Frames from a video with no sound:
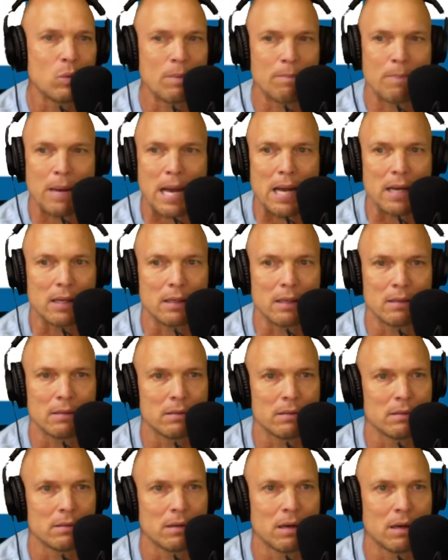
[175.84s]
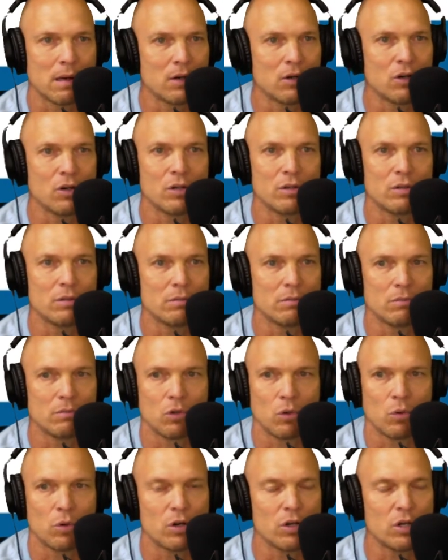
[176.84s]
back 100,
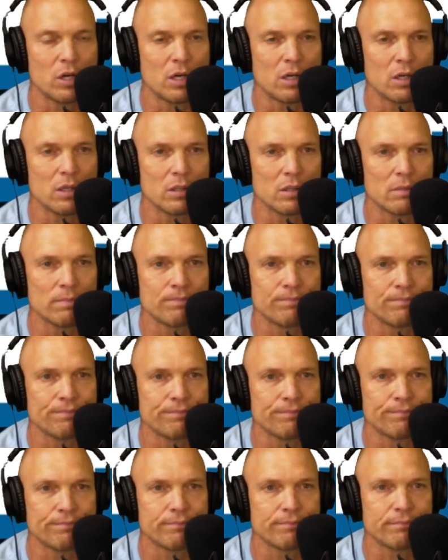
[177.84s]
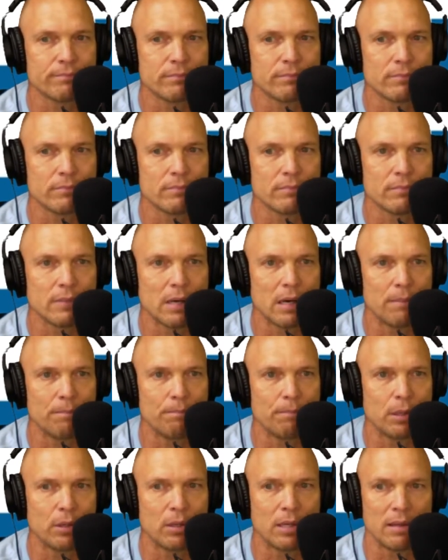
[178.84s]
200 years on
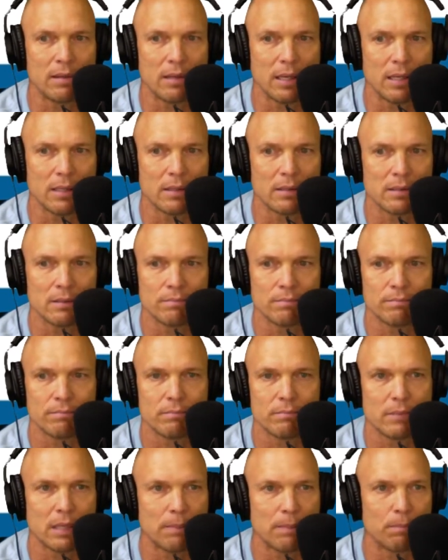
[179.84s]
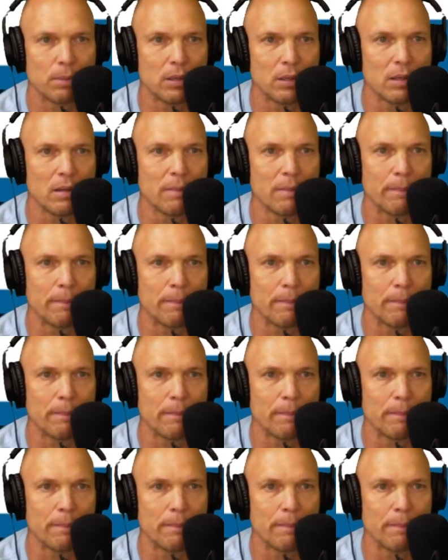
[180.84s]
building things, like building the